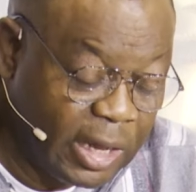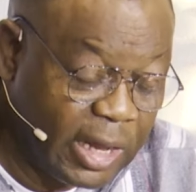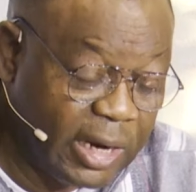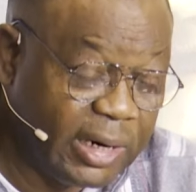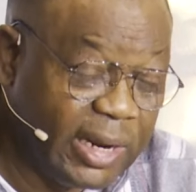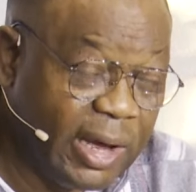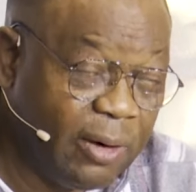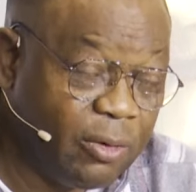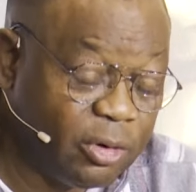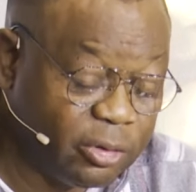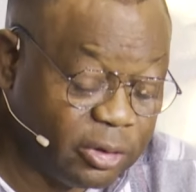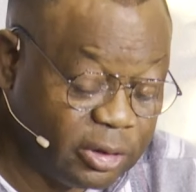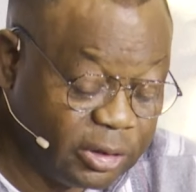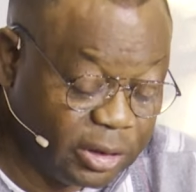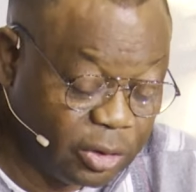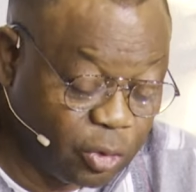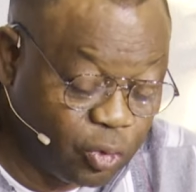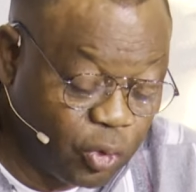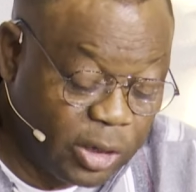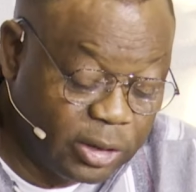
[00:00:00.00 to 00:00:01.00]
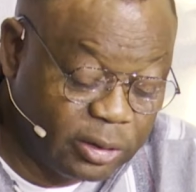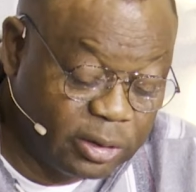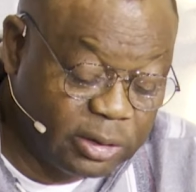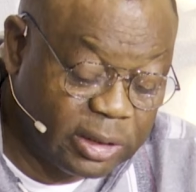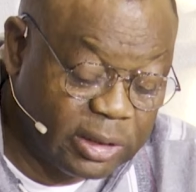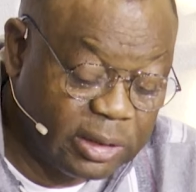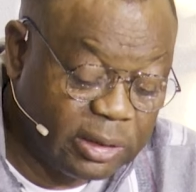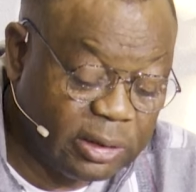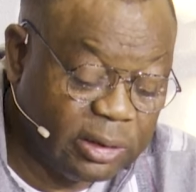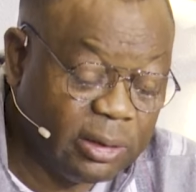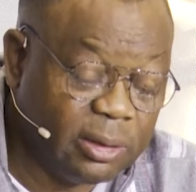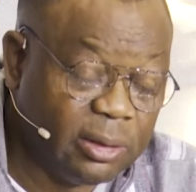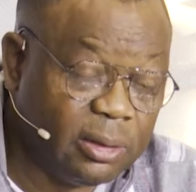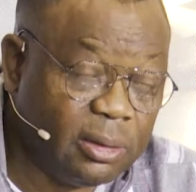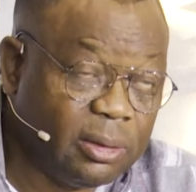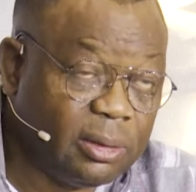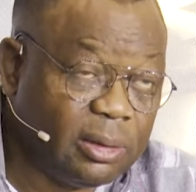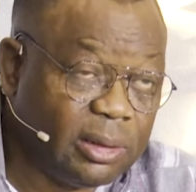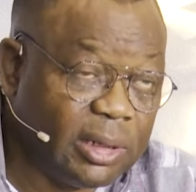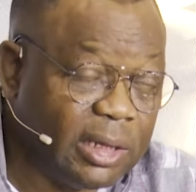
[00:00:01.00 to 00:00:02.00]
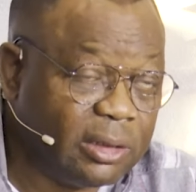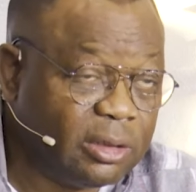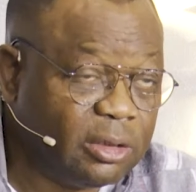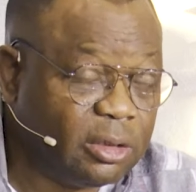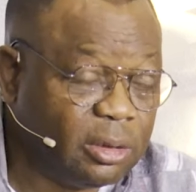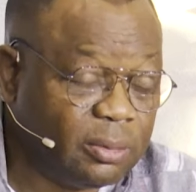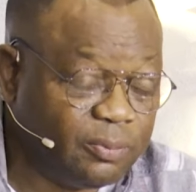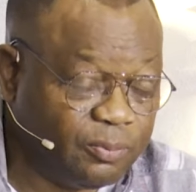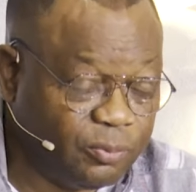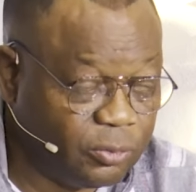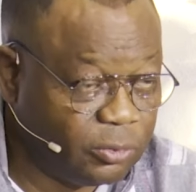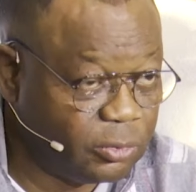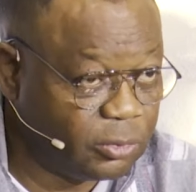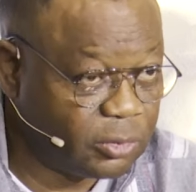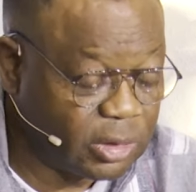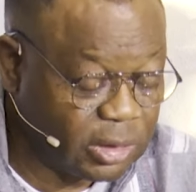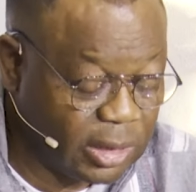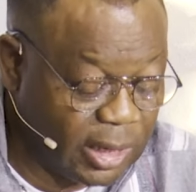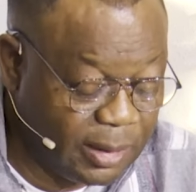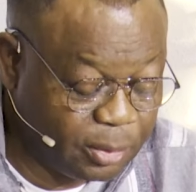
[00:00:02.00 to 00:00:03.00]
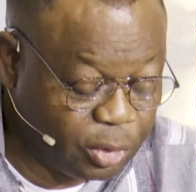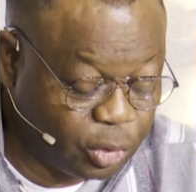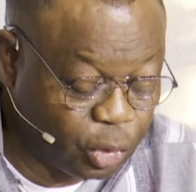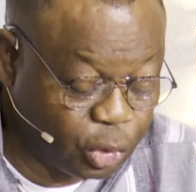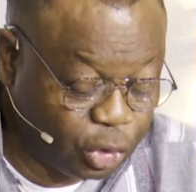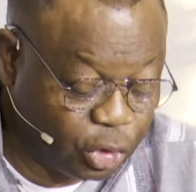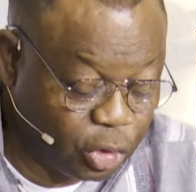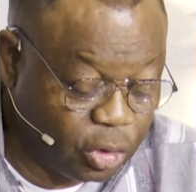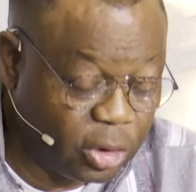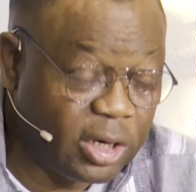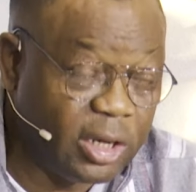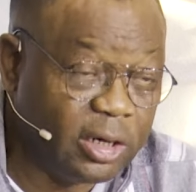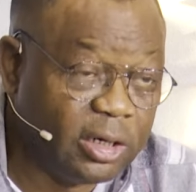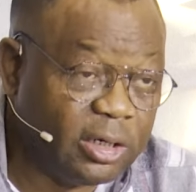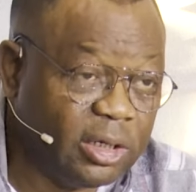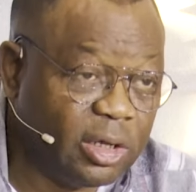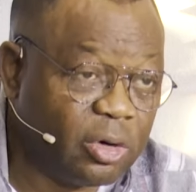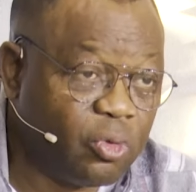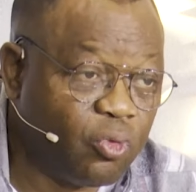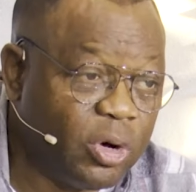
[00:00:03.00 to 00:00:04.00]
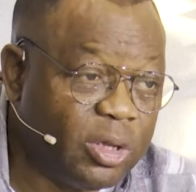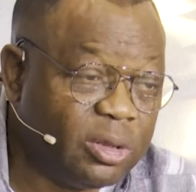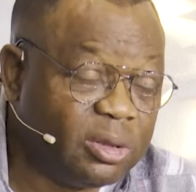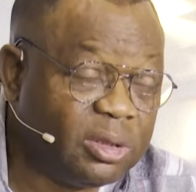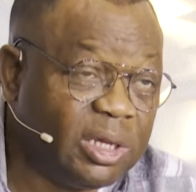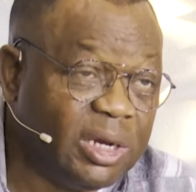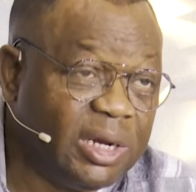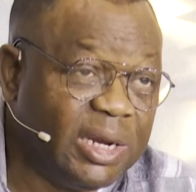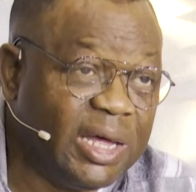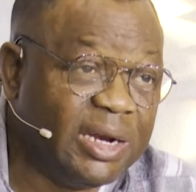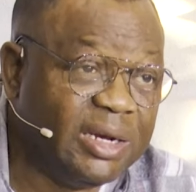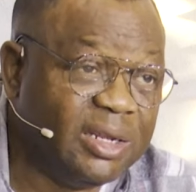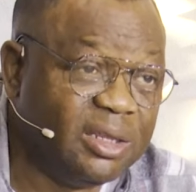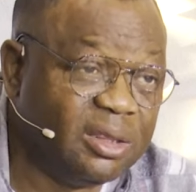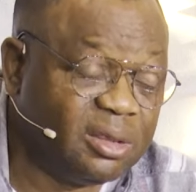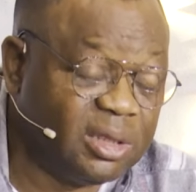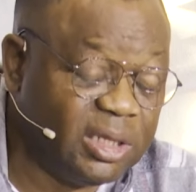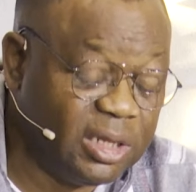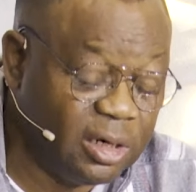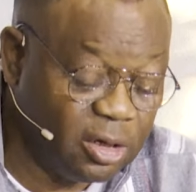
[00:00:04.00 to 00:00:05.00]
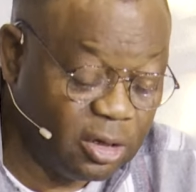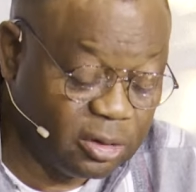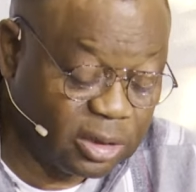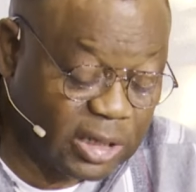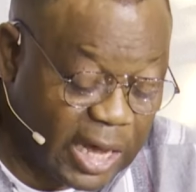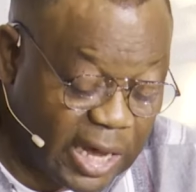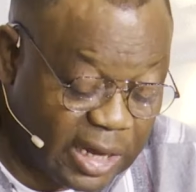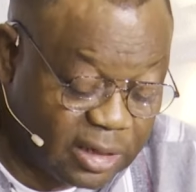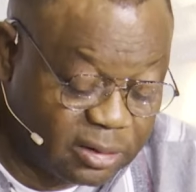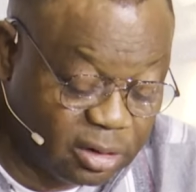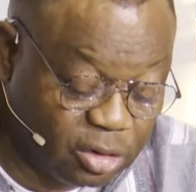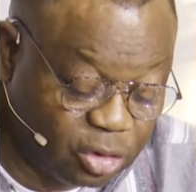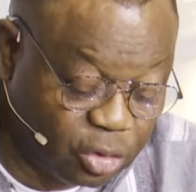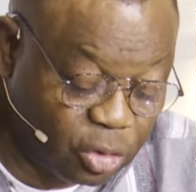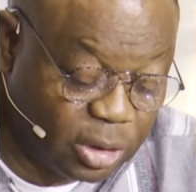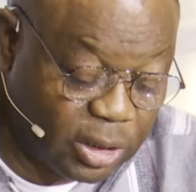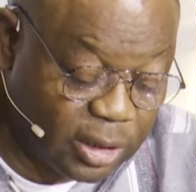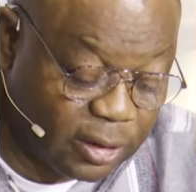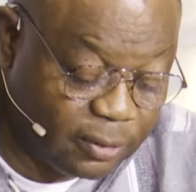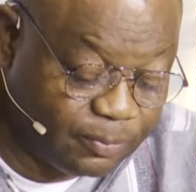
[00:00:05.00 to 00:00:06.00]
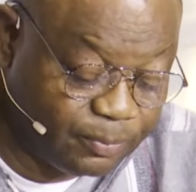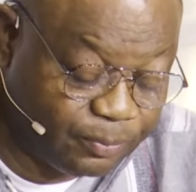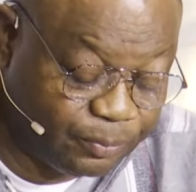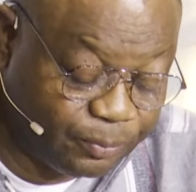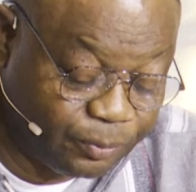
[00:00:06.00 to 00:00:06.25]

And that was in the question that came to Jonah, the question that the sailors asked Jonah.